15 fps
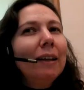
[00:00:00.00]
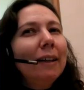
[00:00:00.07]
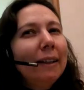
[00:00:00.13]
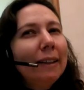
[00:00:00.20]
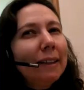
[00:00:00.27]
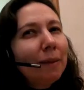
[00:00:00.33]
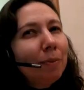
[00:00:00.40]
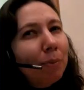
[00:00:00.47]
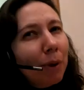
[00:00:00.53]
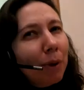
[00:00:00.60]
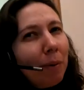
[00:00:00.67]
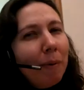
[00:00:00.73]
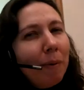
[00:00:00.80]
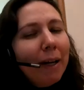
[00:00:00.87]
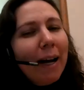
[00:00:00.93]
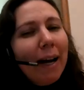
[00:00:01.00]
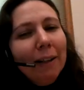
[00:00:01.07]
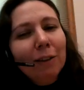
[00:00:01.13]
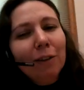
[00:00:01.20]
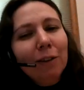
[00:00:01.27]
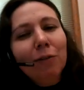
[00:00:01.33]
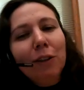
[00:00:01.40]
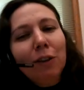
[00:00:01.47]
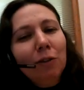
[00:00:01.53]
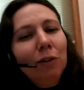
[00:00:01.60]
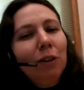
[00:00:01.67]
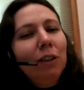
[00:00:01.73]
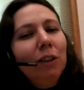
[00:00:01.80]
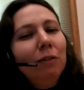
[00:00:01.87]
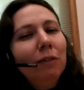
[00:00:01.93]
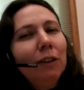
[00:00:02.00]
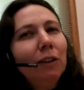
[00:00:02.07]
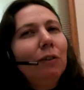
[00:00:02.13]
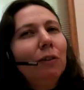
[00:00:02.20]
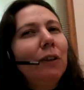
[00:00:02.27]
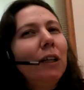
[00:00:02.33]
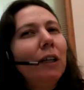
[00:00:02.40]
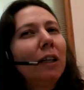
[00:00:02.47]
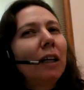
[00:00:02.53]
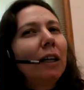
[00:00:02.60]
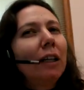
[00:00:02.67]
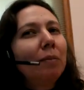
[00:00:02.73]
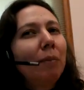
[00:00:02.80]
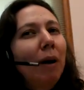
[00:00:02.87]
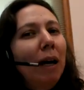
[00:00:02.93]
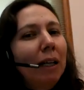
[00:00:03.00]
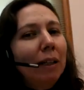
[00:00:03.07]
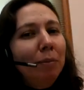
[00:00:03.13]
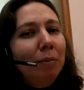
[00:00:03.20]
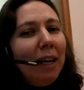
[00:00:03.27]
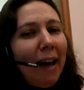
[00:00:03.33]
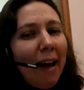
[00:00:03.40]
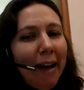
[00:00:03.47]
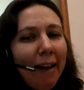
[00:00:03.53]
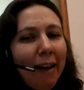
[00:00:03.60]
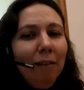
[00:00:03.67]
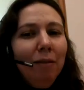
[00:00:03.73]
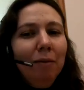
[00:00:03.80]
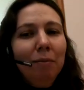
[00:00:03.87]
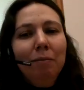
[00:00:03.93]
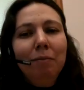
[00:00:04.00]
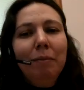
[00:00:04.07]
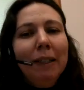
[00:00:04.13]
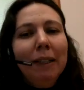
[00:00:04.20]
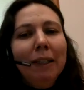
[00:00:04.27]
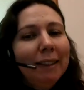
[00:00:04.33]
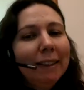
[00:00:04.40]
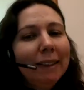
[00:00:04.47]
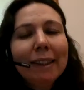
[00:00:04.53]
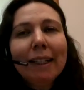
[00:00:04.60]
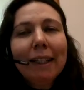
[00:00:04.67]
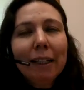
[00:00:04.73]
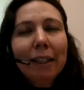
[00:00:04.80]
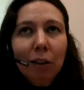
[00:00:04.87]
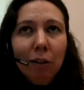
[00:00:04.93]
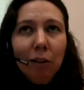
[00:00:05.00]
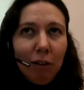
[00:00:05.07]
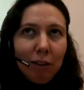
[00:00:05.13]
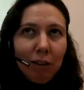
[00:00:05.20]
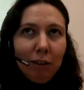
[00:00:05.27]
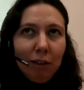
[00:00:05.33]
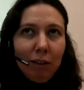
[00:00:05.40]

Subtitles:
it's probably kind of intuitive when you think it might be n, but it's really not.